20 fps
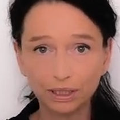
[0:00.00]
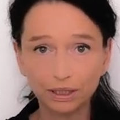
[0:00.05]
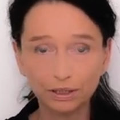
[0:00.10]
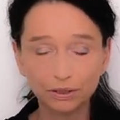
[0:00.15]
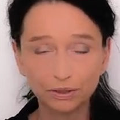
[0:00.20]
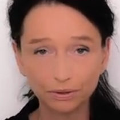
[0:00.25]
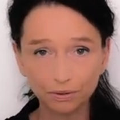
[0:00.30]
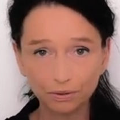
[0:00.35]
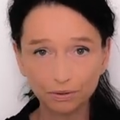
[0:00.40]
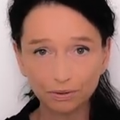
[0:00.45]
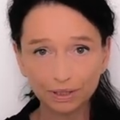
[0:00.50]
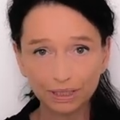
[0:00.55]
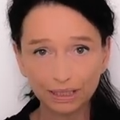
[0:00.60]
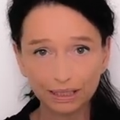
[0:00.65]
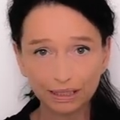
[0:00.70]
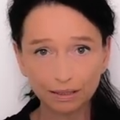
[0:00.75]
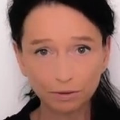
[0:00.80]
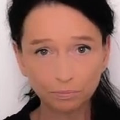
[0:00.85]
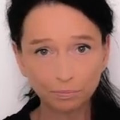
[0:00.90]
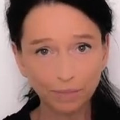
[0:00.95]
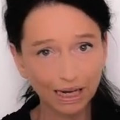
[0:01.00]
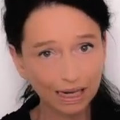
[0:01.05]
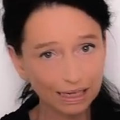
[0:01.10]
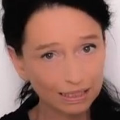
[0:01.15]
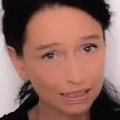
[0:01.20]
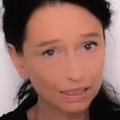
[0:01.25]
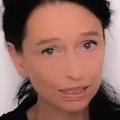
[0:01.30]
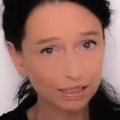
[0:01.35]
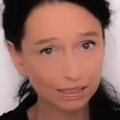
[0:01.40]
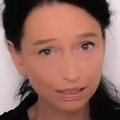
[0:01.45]
to look at
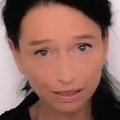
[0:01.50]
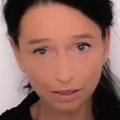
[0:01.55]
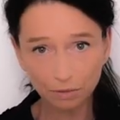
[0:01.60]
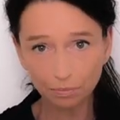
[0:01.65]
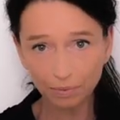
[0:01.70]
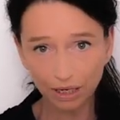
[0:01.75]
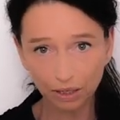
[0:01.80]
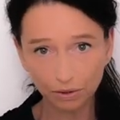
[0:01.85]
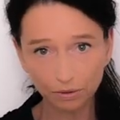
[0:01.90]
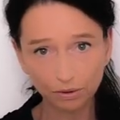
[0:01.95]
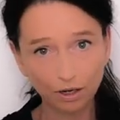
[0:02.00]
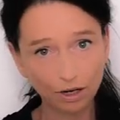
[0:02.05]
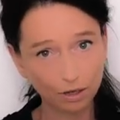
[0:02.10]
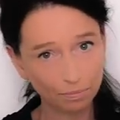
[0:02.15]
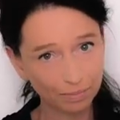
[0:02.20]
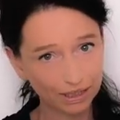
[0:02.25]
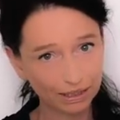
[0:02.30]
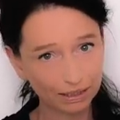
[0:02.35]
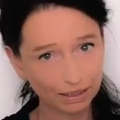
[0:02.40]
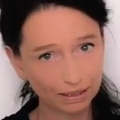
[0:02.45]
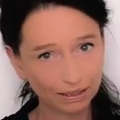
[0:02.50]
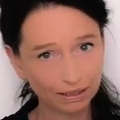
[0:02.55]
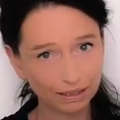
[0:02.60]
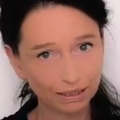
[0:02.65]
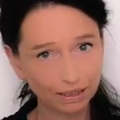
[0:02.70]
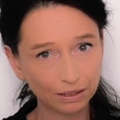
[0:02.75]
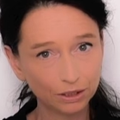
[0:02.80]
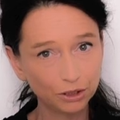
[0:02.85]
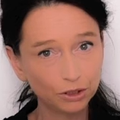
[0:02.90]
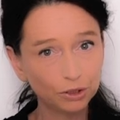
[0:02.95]
passages about opposites
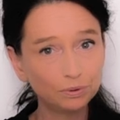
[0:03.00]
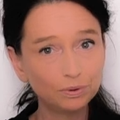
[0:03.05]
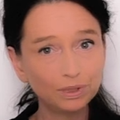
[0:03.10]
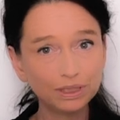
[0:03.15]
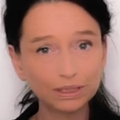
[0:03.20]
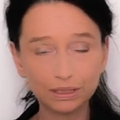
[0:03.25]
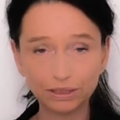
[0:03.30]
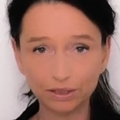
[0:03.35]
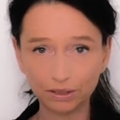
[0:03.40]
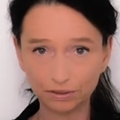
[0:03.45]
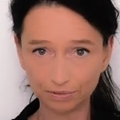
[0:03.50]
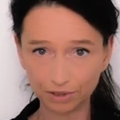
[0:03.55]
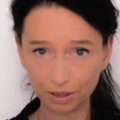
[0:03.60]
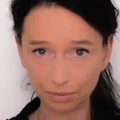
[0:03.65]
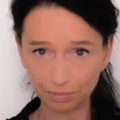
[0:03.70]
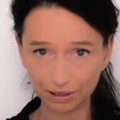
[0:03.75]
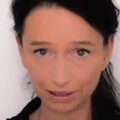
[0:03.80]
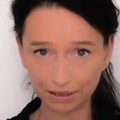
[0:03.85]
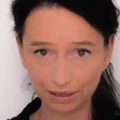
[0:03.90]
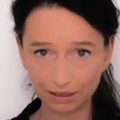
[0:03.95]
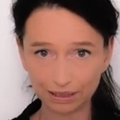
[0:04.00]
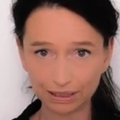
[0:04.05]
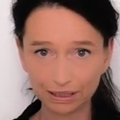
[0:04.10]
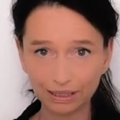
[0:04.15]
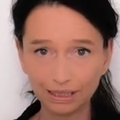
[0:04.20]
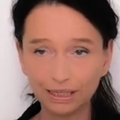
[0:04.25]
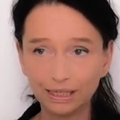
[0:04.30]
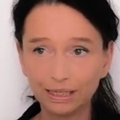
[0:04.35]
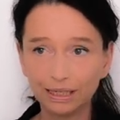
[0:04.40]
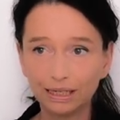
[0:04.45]
and the unity of opposites
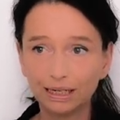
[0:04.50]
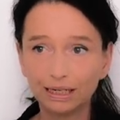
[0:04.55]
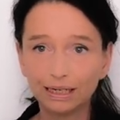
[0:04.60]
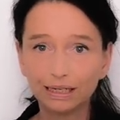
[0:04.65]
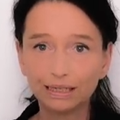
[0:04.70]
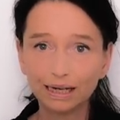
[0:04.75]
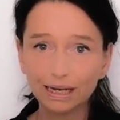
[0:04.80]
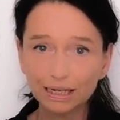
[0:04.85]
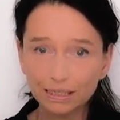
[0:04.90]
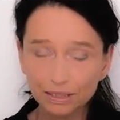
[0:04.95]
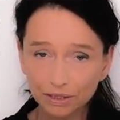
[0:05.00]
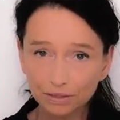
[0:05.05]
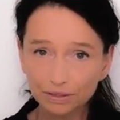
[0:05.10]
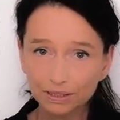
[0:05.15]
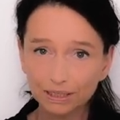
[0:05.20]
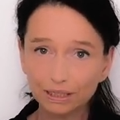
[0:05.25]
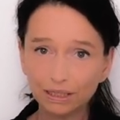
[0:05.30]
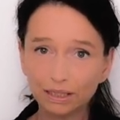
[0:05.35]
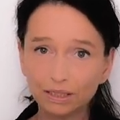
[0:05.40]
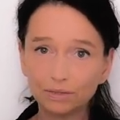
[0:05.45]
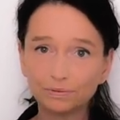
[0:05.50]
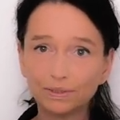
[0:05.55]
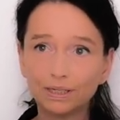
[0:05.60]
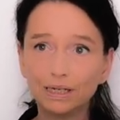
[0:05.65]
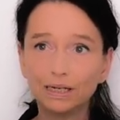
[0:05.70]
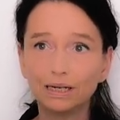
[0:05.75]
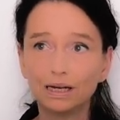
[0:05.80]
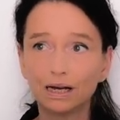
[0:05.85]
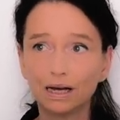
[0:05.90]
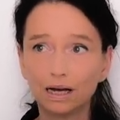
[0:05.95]
and ask yourself
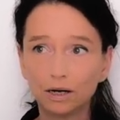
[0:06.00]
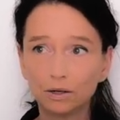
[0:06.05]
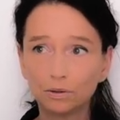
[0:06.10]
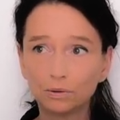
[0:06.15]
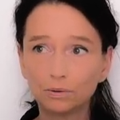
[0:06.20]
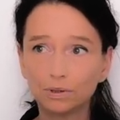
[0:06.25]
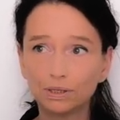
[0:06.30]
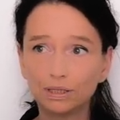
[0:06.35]
how